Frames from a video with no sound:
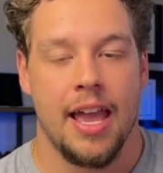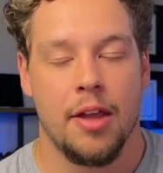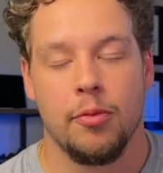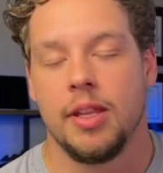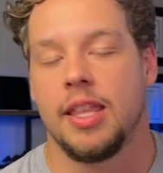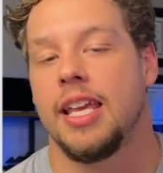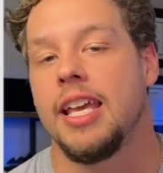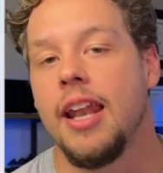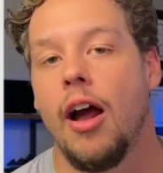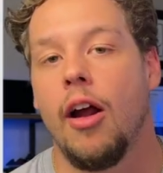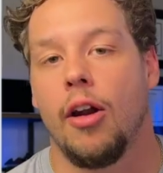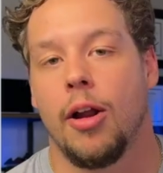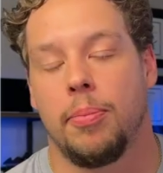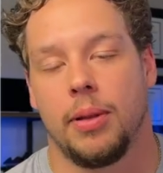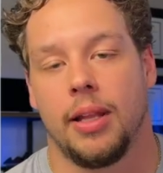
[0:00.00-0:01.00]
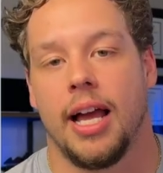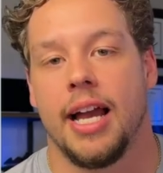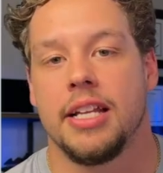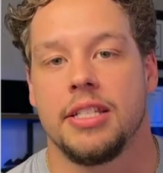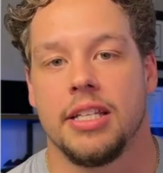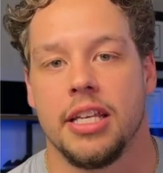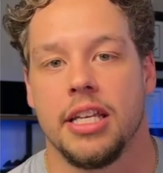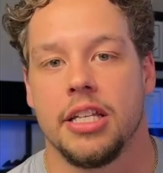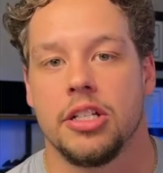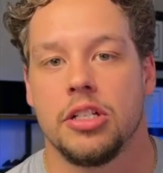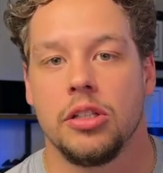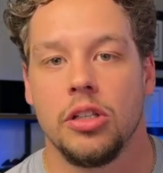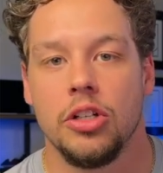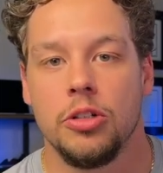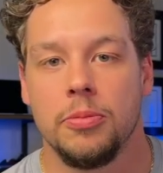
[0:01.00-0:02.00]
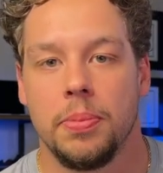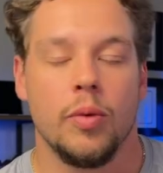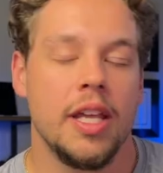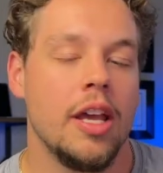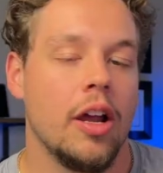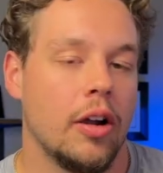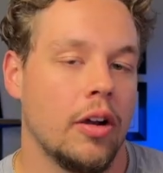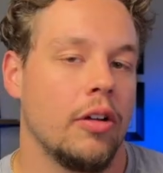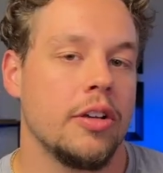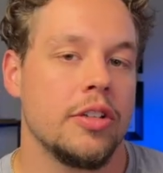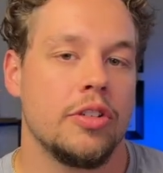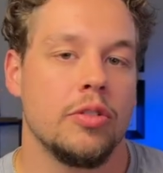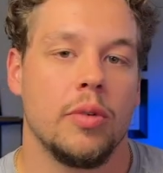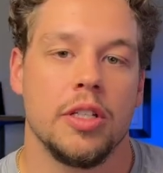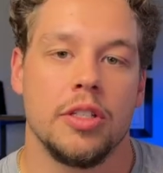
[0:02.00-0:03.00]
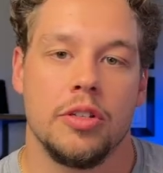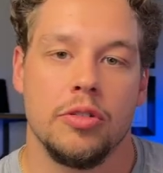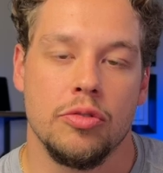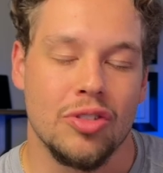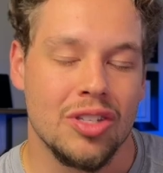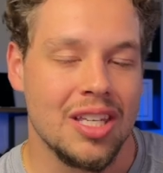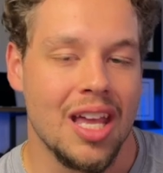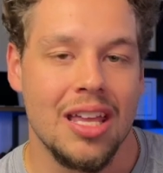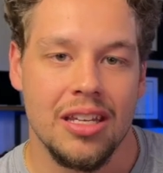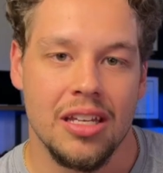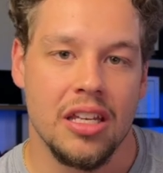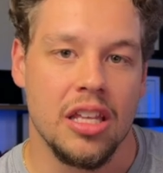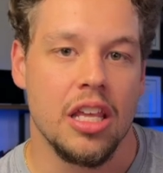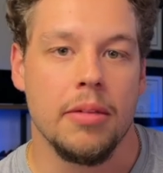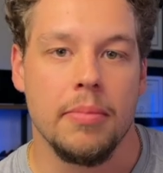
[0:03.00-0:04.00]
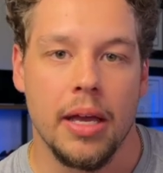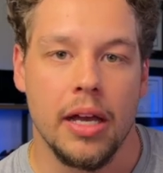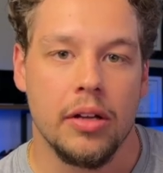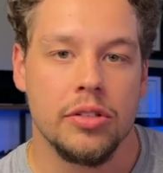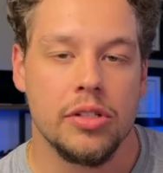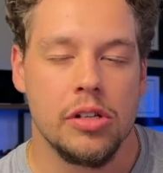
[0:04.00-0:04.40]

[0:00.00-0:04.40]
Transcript: And within our apply to each loop, we are going to want to send an email.